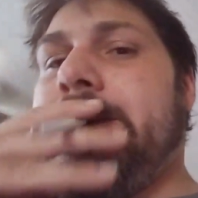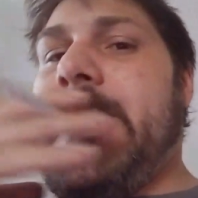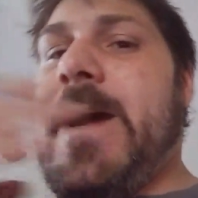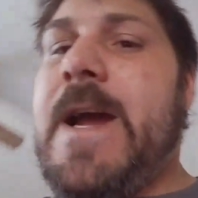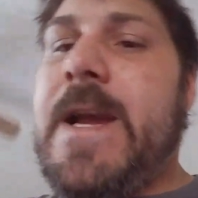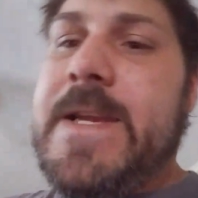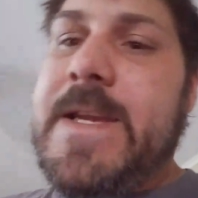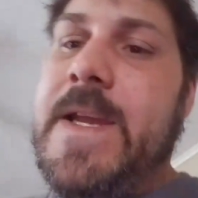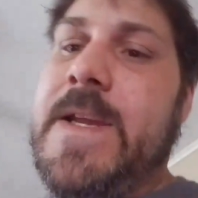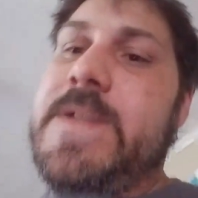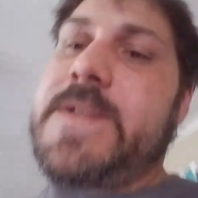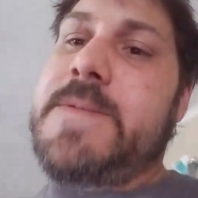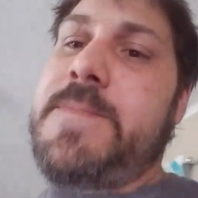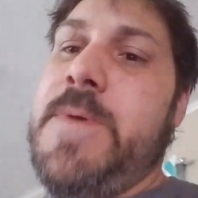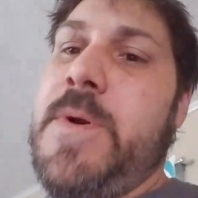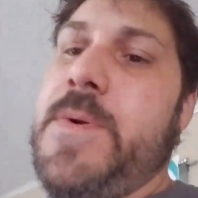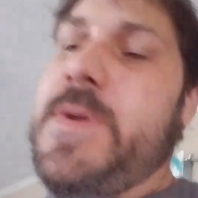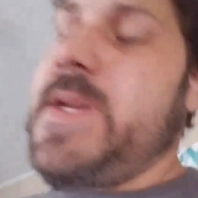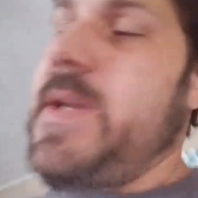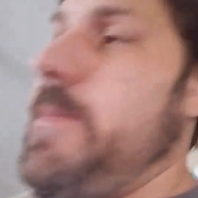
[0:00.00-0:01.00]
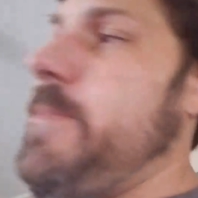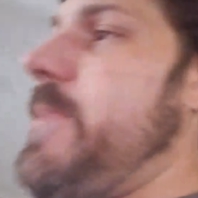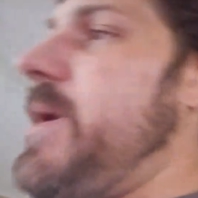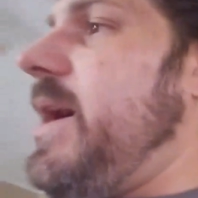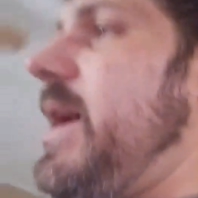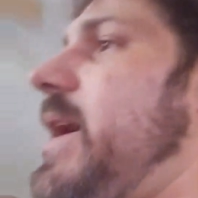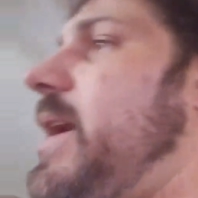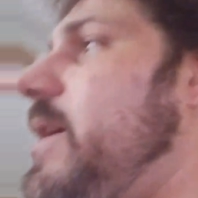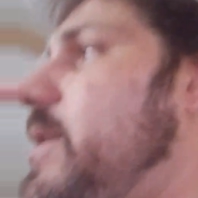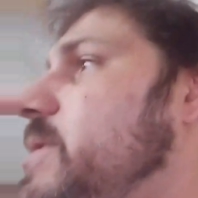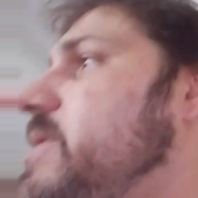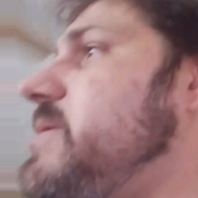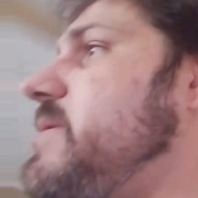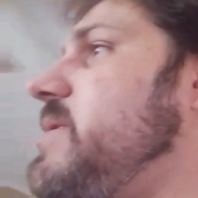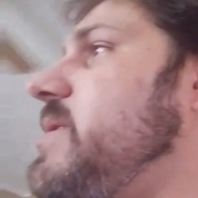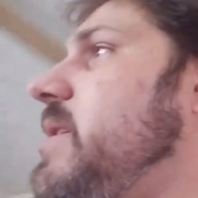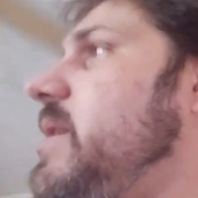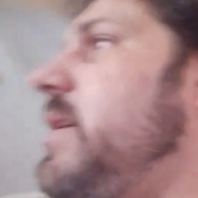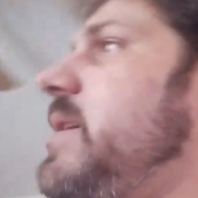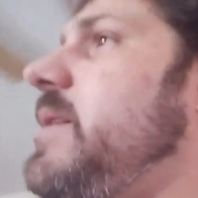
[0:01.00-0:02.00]
I can't smoke in my
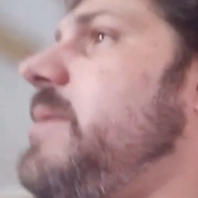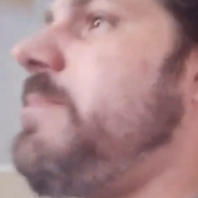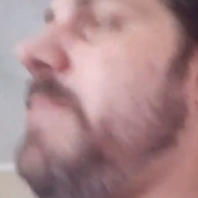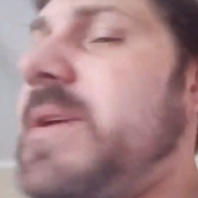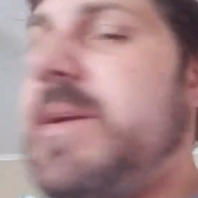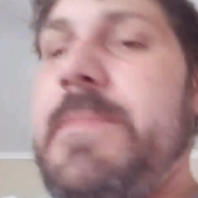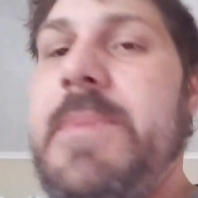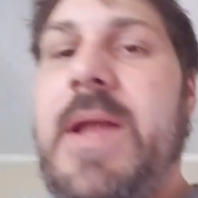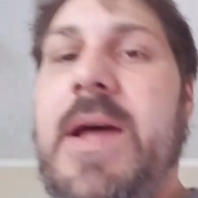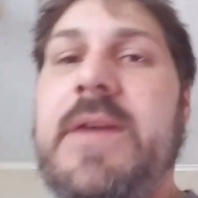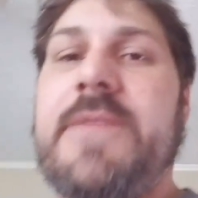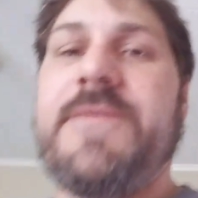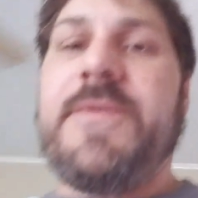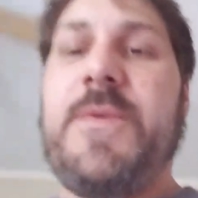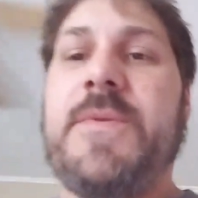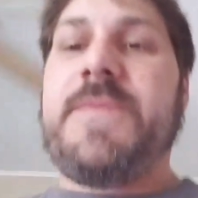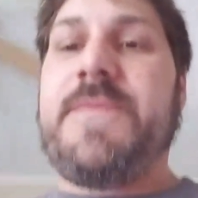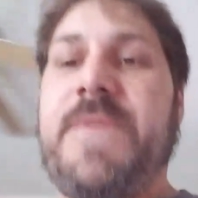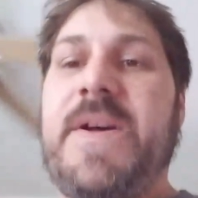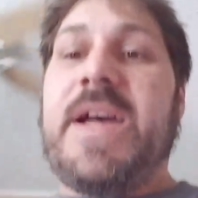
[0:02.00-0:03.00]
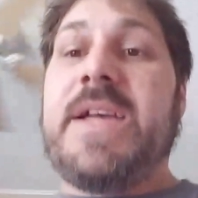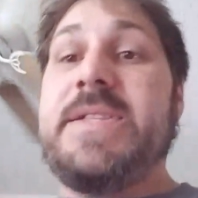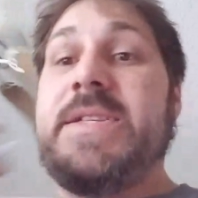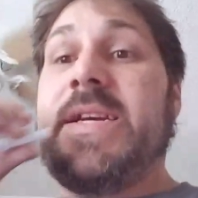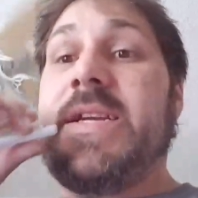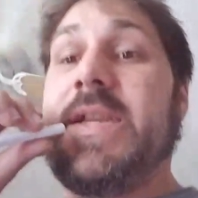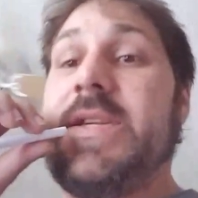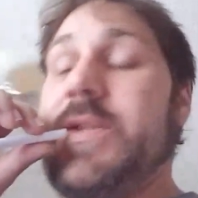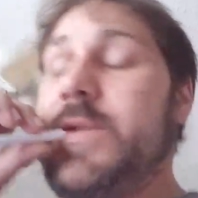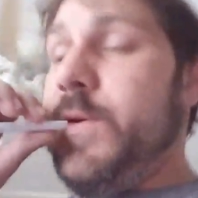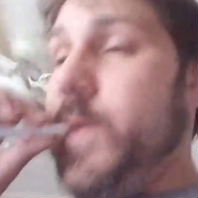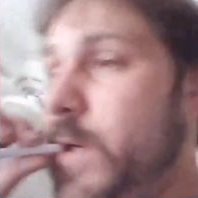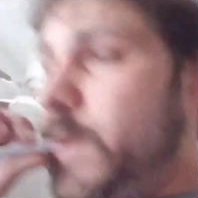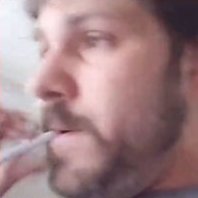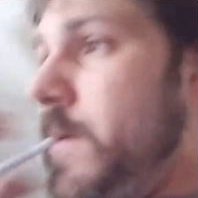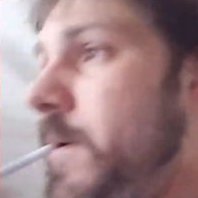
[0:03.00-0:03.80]
house, Big Block 4572,